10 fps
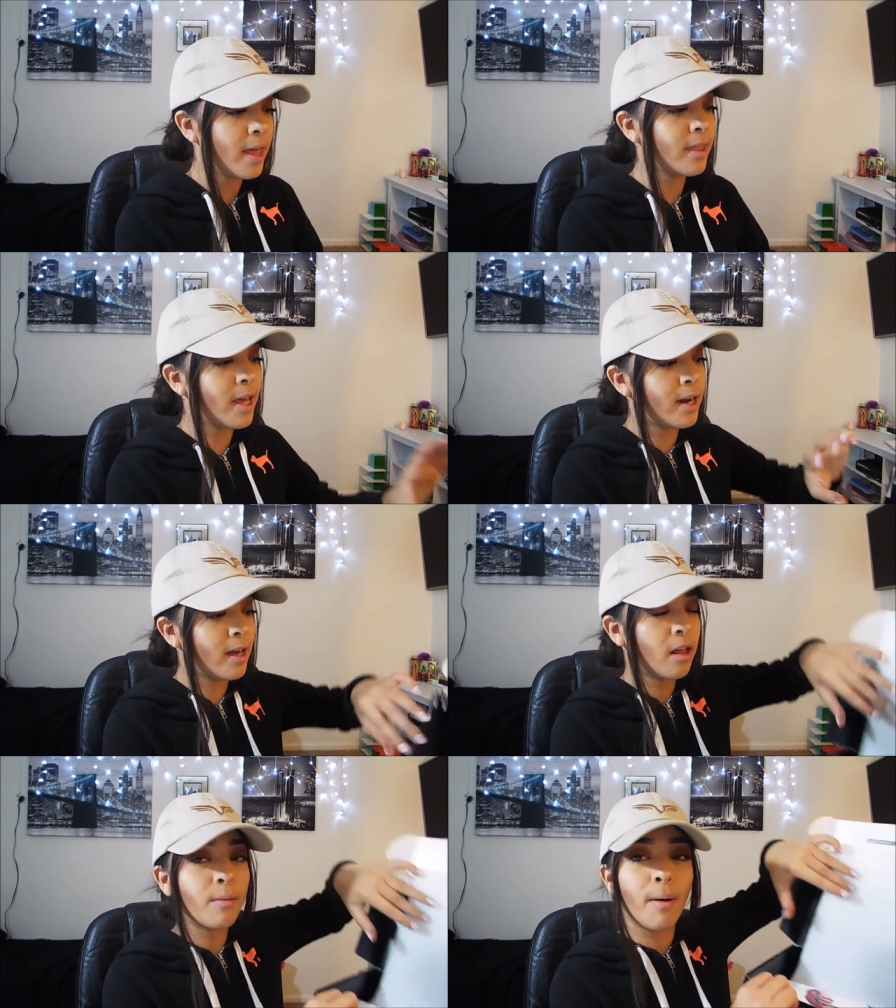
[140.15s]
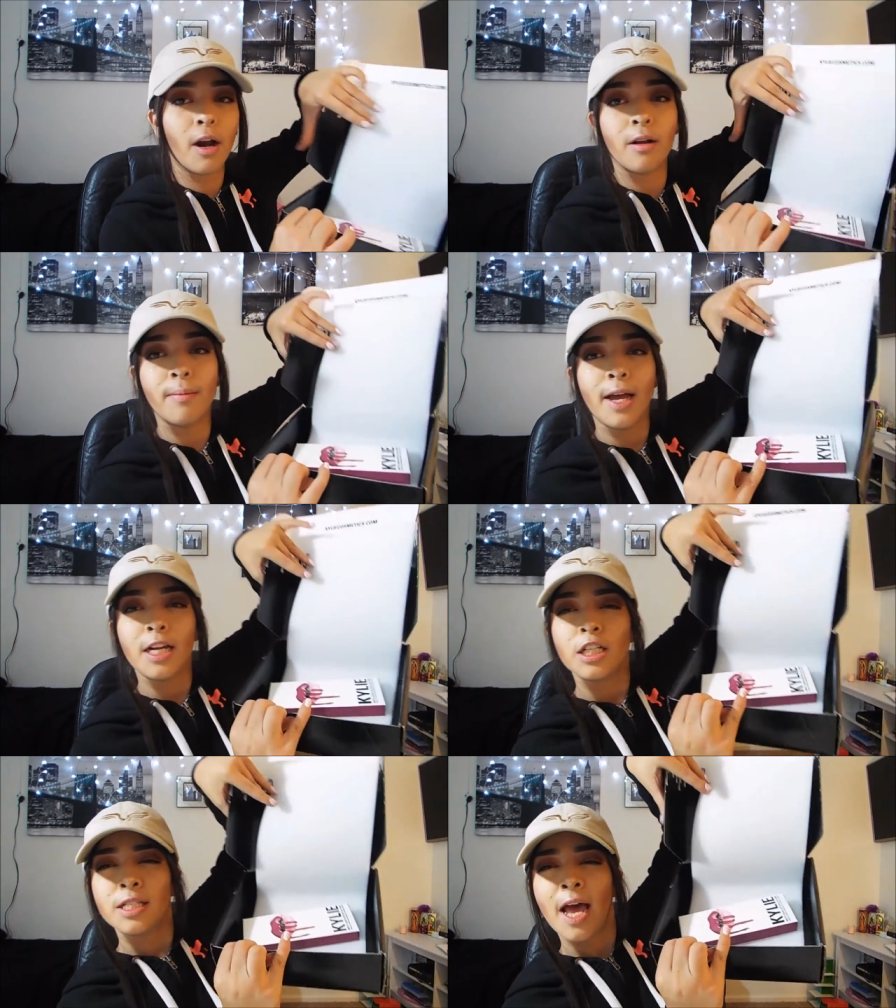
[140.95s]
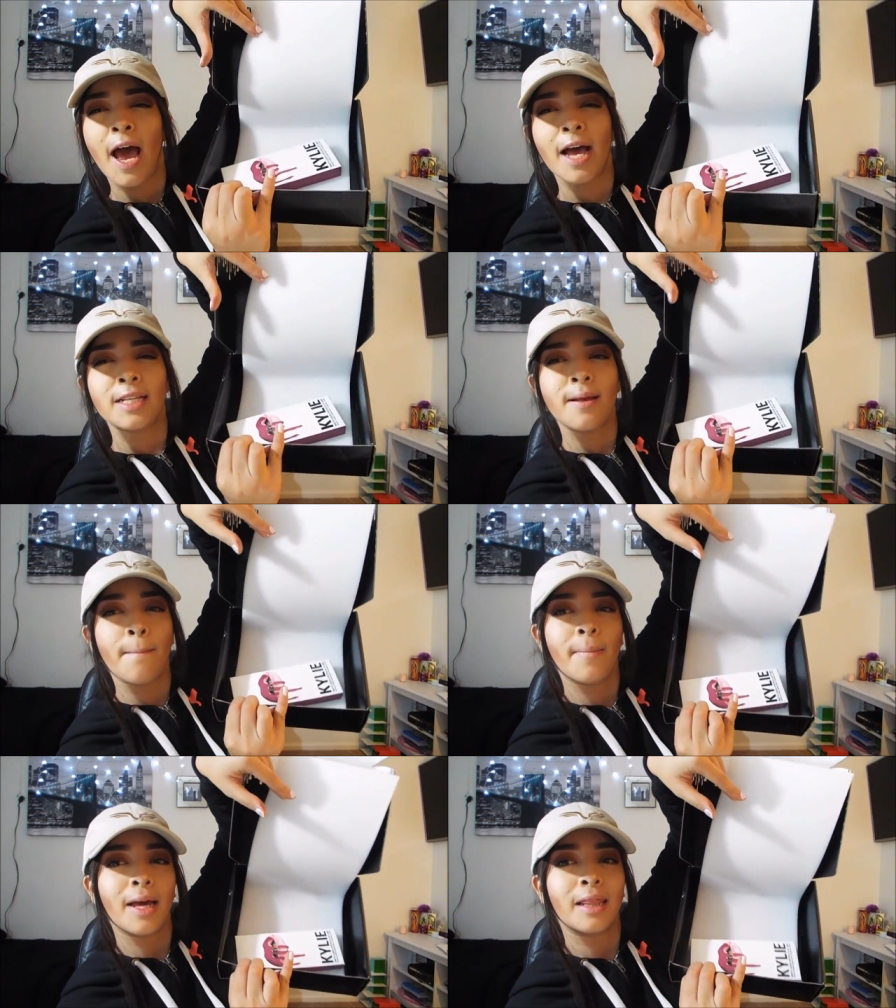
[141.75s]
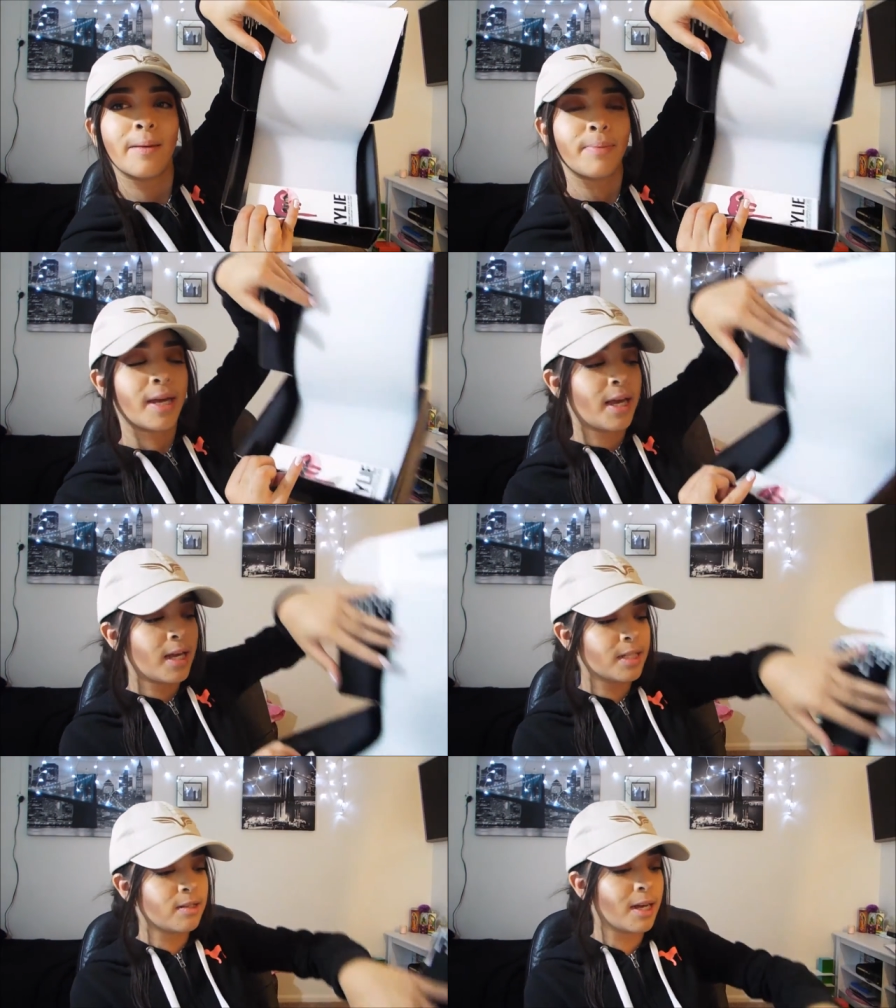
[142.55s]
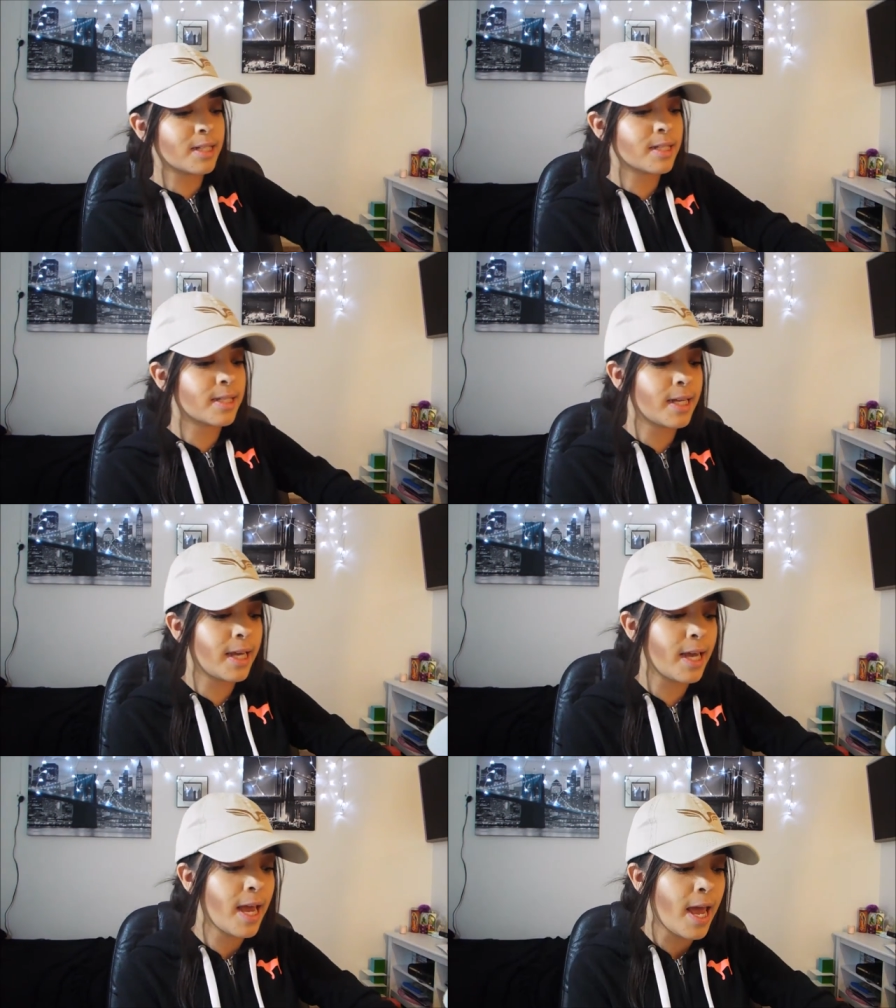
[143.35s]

And then on the bottom, it just has my lip kit, as you guys can see.